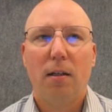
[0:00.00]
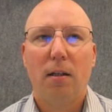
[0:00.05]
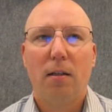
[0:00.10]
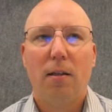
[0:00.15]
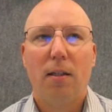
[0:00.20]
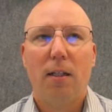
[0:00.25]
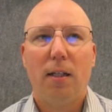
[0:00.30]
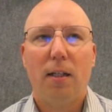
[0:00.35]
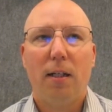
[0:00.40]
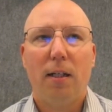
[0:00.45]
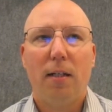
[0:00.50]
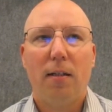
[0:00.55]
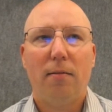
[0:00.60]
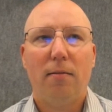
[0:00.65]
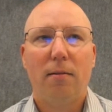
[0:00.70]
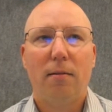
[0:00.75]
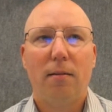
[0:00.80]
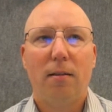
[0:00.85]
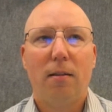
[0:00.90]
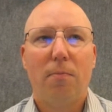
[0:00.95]
the
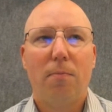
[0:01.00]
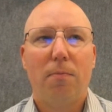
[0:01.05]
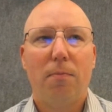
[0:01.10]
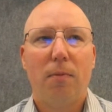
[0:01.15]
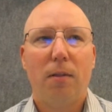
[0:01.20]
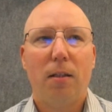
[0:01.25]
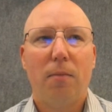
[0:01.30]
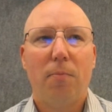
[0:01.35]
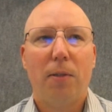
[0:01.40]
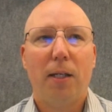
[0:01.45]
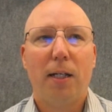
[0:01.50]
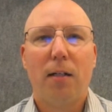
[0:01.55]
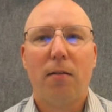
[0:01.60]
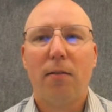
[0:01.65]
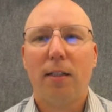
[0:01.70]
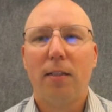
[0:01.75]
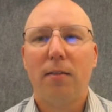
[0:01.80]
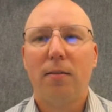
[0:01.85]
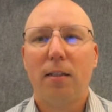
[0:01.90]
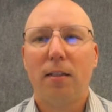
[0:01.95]
pick
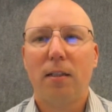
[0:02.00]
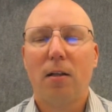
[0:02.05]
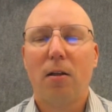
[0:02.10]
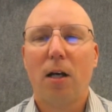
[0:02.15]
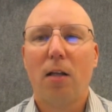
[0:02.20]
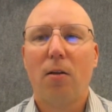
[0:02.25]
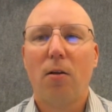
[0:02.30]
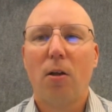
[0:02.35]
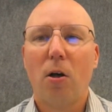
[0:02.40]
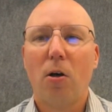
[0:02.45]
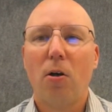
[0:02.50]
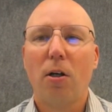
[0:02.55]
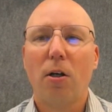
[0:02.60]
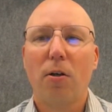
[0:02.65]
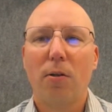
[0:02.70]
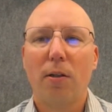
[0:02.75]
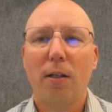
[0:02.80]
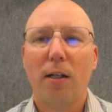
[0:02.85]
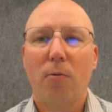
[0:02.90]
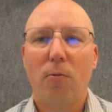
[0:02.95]
list is a lot
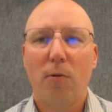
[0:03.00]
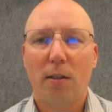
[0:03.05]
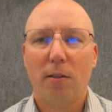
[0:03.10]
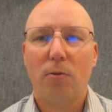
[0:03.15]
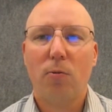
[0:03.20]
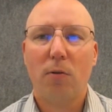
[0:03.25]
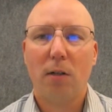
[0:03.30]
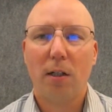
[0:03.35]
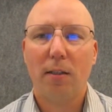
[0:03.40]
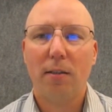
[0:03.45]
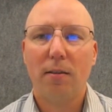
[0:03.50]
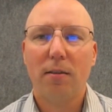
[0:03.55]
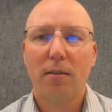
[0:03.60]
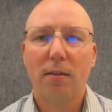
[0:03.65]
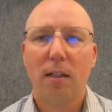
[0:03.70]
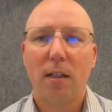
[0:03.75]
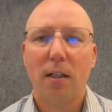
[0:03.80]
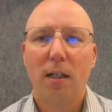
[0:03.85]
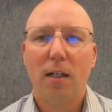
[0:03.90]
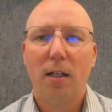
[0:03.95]
longer than it once
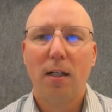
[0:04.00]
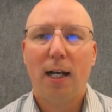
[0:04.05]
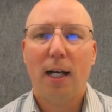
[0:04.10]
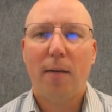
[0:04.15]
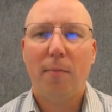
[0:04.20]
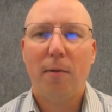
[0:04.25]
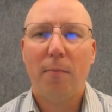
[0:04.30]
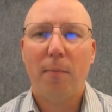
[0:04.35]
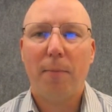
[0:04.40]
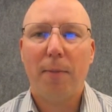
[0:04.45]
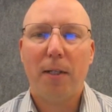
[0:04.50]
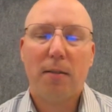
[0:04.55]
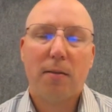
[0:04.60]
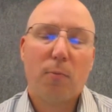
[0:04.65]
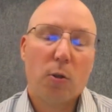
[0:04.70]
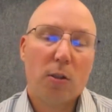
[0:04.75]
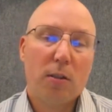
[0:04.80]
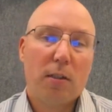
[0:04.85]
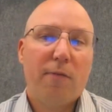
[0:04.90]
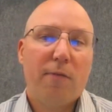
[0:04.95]
was. And maybe it's
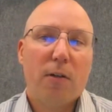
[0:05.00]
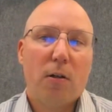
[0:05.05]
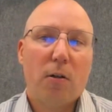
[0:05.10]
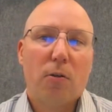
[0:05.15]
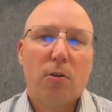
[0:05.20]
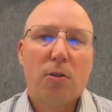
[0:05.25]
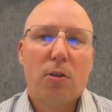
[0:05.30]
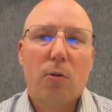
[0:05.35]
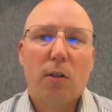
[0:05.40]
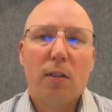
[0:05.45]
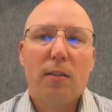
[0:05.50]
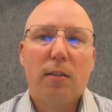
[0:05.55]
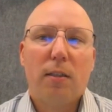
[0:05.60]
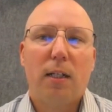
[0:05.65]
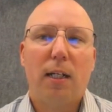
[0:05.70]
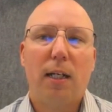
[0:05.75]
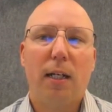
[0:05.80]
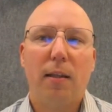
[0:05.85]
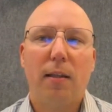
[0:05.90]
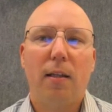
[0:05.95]
a more difficult choice
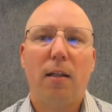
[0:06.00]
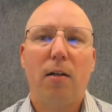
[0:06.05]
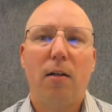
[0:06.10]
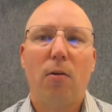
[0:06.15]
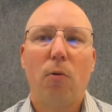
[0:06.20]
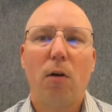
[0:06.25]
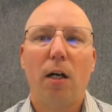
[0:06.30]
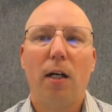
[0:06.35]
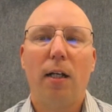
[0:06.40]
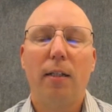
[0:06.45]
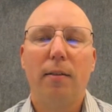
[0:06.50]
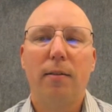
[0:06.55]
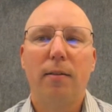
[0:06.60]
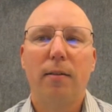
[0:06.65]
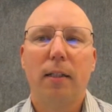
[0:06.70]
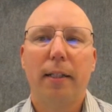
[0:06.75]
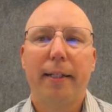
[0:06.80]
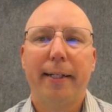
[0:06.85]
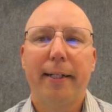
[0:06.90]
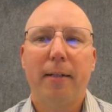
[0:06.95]
today than there
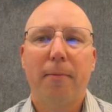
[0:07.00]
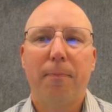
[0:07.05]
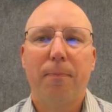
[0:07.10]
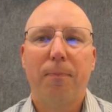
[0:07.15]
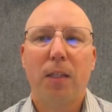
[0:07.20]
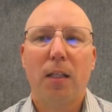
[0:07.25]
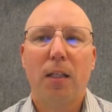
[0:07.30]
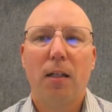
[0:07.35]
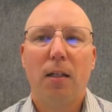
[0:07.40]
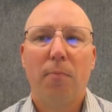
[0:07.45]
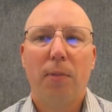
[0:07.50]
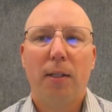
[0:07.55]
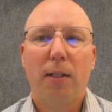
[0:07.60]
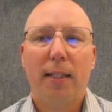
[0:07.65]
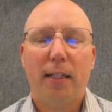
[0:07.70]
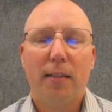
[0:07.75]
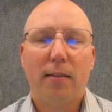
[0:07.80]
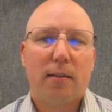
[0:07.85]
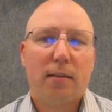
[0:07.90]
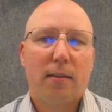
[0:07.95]
was. But
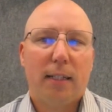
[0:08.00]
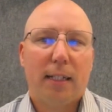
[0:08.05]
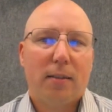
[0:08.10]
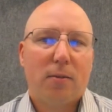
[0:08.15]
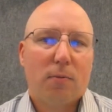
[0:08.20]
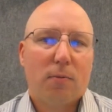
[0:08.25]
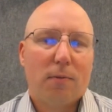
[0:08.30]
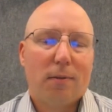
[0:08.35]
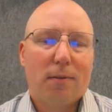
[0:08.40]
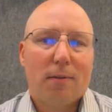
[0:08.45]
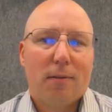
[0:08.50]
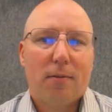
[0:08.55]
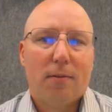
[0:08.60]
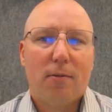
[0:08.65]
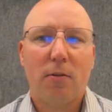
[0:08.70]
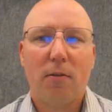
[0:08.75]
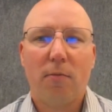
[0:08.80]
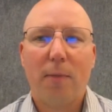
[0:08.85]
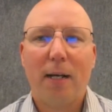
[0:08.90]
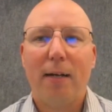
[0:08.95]
that's
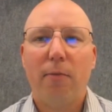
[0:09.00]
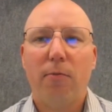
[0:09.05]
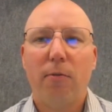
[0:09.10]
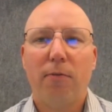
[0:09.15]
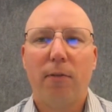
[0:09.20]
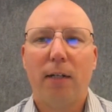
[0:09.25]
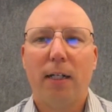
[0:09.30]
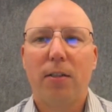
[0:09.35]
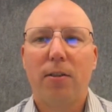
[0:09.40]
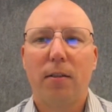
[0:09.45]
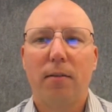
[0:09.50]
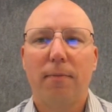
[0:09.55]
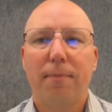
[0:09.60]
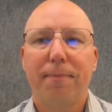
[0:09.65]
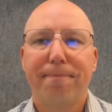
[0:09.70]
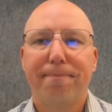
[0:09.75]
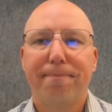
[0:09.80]
sort of my reflection.